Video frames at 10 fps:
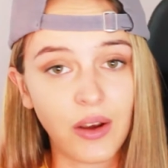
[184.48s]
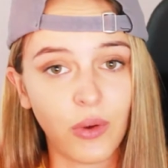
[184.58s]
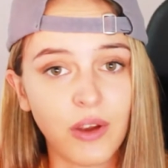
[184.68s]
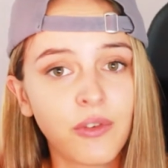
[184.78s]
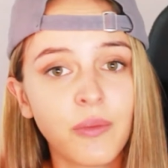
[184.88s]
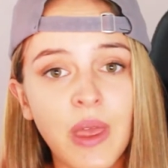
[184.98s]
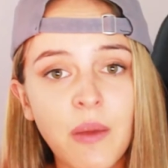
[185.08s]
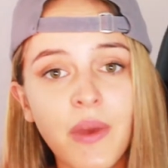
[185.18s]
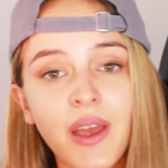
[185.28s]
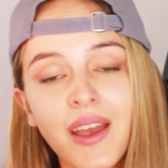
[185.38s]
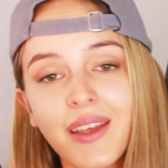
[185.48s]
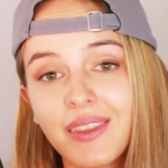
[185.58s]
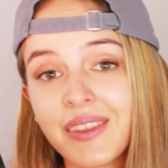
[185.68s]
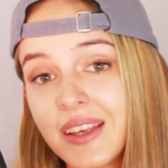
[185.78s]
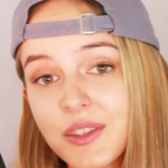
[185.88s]
right away from them,
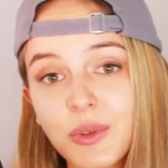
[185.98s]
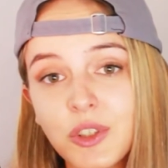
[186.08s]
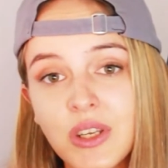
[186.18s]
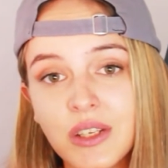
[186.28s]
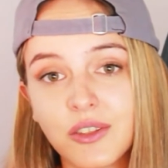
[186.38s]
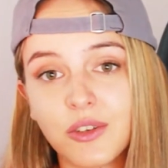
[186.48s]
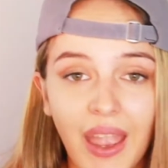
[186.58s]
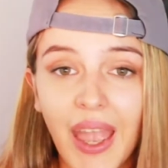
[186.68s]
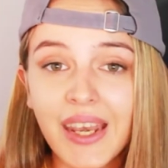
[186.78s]
then that's what you need to do.